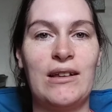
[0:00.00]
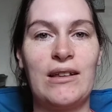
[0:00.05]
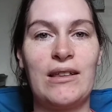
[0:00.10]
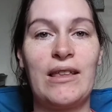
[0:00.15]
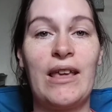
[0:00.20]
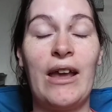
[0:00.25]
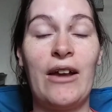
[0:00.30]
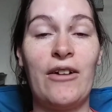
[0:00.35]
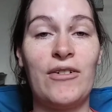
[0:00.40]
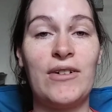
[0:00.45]

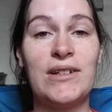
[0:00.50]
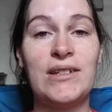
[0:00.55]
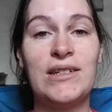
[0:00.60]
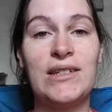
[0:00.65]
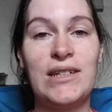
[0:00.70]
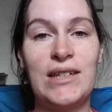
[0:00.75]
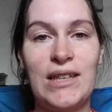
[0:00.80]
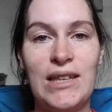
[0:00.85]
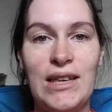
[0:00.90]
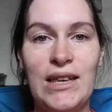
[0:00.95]

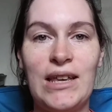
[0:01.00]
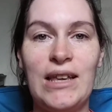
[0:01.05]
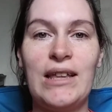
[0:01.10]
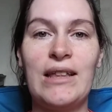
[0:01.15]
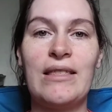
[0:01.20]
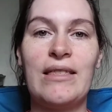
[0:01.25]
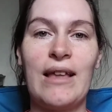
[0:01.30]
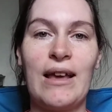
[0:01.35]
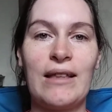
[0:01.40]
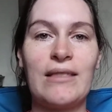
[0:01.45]
guarantee
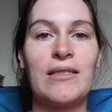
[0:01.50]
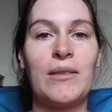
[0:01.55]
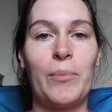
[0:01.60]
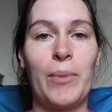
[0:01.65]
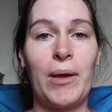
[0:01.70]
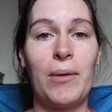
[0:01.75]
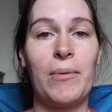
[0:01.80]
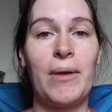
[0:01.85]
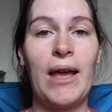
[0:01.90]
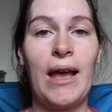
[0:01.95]
that the
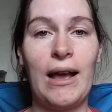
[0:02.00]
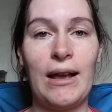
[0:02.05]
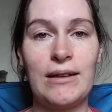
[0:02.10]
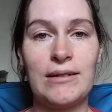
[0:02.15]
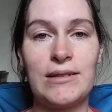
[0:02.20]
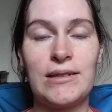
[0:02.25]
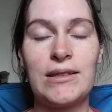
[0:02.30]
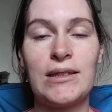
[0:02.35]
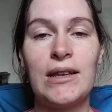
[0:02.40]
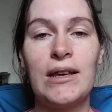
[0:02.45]
baby
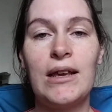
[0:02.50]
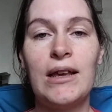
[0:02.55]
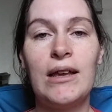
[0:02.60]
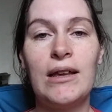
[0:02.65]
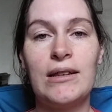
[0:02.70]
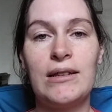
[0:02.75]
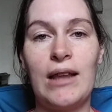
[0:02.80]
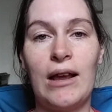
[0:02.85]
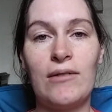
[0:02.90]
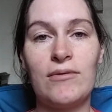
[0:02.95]
has
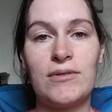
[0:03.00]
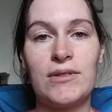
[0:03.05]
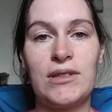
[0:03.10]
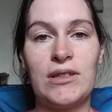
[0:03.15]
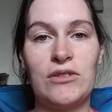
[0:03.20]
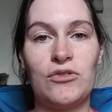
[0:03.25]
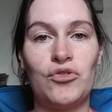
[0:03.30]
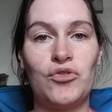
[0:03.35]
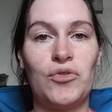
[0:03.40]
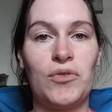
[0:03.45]
Down
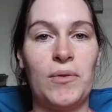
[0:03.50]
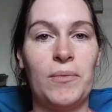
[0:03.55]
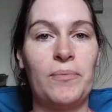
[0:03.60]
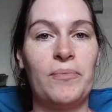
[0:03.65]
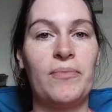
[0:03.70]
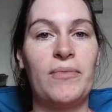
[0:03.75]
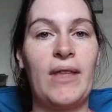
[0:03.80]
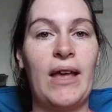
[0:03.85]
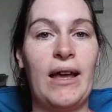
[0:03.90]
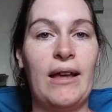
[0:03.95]
syndrome,
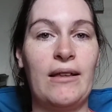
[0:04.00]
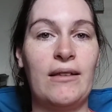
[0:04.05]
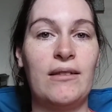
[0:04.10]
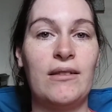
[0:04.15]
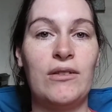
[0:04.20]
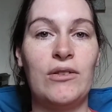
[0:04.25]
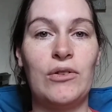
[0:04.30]
that,